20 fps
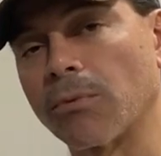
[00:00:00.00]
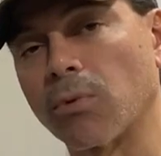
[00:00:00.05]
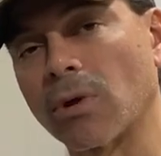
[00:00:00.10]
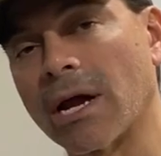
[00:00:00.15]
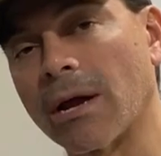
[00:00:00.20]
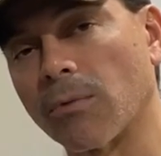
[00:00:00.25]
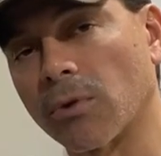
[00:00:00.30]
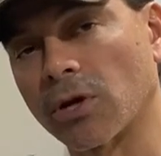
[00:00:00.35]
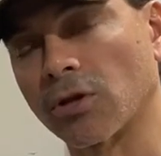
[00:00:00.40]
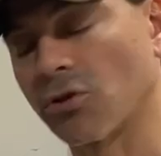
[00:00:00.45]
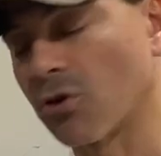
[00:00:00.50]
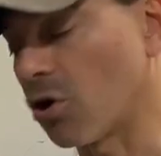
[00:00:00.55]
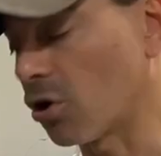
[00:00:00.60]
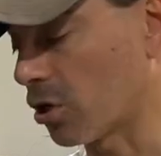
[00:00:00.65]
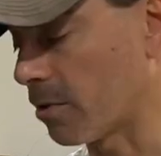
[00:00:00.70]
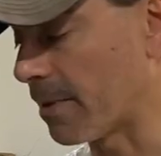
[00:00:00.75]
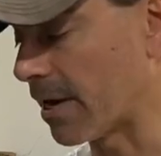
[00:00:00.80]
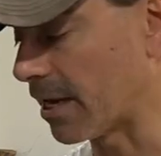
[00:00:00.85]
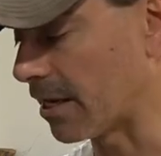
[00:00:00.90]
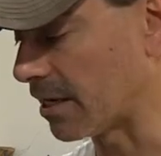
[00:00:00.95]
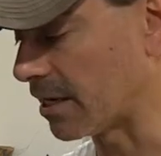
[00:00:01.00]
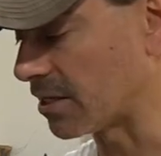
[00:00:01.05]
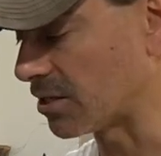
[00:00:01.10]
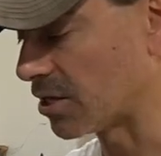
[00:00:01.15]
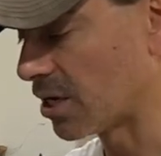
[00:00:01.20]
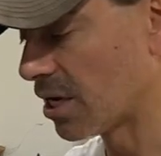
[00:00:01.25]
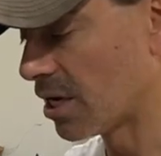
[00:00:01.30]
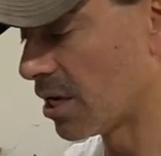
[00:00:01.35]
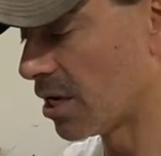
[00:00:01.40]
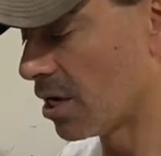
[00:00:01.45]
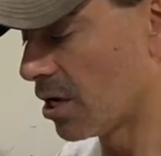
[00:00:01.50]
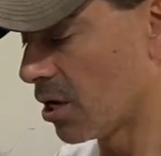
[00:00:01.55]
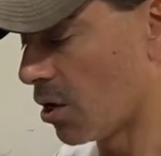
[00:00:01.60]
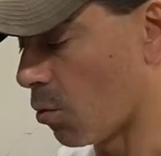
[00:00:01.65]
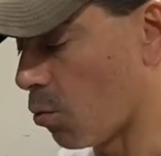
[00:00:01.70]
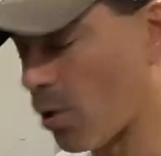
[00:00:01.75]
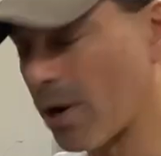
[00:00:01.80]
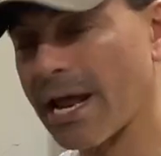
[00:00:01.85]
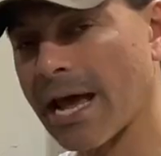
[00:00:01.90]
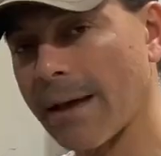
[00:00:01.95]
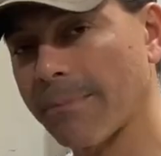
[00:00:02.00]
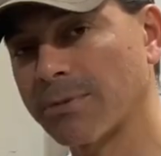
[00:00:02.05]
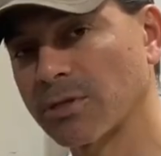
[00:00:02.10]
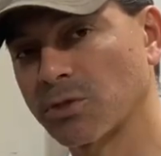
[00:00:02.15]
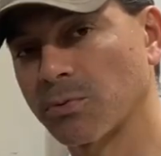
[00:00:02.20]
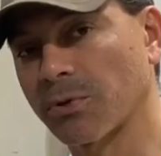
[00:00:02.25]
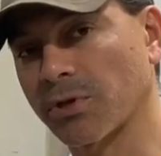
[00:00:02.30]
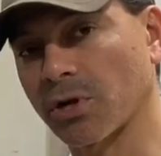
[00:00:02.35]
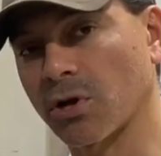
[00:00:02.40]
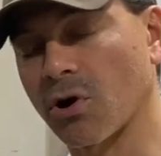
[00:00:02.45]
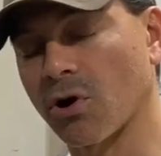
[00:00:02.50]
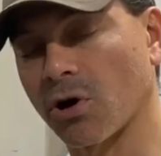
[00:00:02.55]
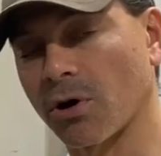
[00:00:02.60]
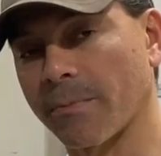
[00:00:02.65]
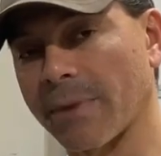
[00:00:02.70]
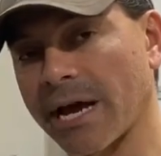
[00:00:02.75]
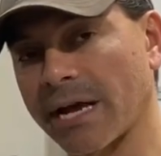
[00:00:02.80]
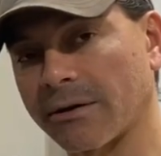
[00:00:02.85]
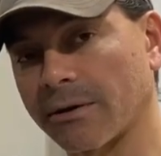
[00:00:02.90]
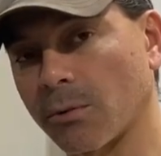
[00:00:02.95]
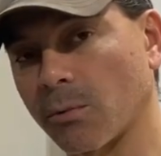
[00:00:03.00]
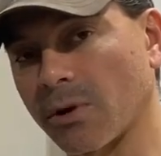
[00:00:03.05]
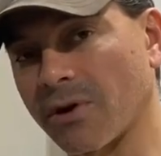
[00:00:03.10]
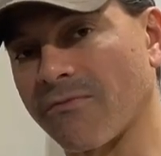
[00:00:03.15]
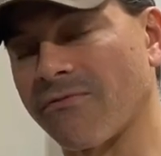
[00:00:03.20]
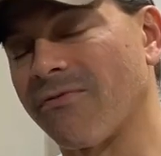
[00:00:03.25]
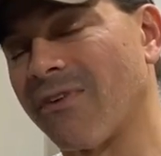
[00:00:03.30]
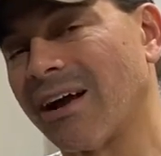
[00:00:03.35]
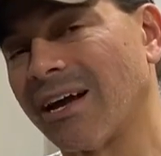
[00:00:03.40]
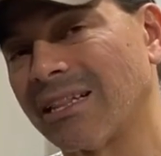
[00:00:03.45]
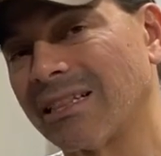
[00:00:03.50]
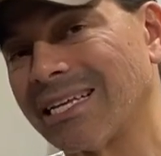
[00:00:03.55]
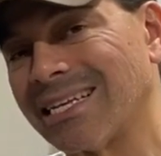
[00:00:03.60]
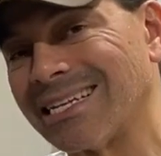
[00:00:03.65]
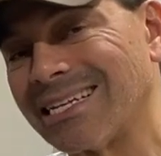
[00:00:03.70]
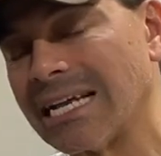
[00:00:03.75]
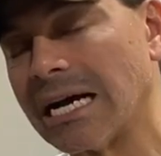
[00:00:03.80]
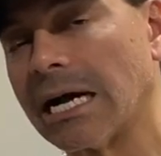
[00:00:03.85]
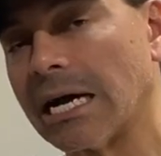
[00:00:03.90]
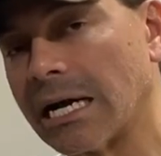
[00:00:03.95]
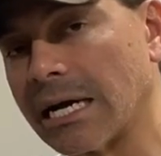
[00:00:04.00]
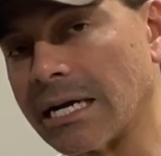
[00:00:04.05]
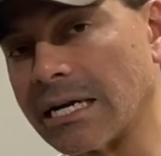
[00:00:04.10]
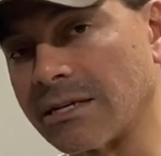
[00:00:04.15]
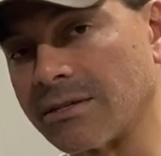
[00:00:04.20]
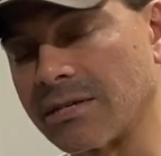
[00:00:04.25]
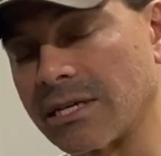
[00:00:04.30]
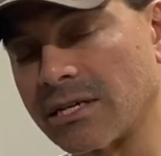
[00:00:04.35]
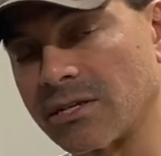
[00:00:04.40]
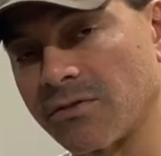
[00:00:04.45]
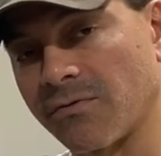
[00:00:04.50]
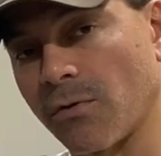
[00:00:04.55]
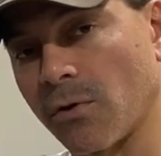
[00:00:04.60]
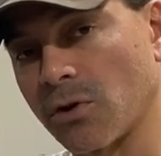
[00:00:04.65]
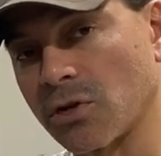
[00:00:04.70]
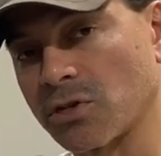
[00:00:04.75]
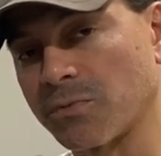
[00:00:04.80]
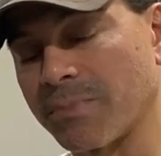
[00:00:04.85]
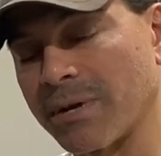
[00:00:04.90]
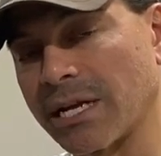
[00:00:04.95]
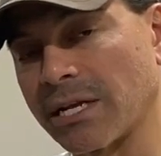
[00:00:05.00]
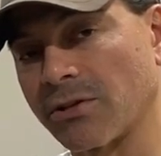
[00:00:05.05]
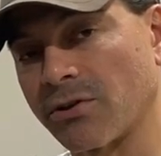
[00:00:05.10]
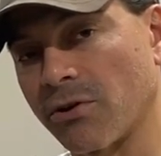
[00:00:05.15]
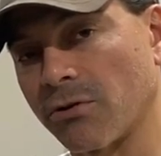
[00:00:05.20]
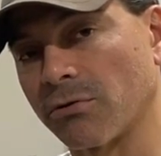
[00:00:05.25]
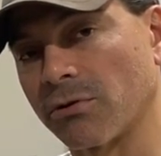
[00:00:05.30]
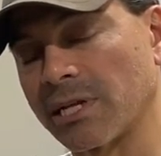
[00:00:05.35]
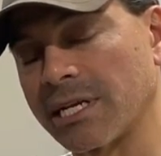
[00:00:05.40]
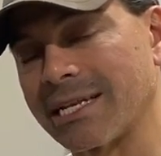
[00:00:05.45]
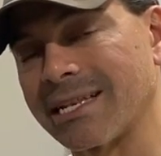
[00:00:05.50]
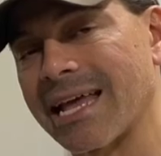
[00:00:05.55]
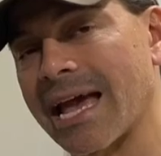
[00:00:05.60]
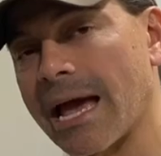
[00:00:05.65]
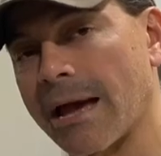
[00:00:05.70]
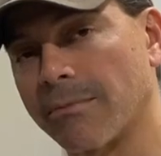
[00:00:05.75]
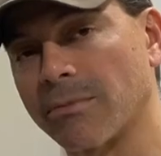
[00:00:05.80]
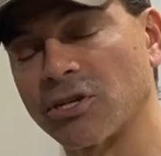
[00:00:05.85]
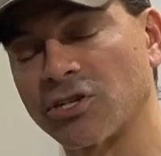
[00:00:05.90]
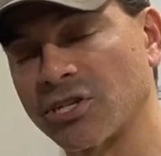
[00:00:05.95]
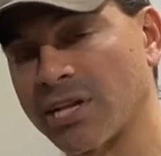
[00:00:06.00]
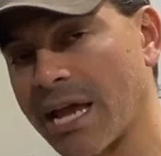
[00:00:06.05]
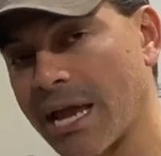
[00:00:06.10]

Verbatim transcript: What I want to talk about is what happens with a car battery when it finally dies as far as being totally damaged,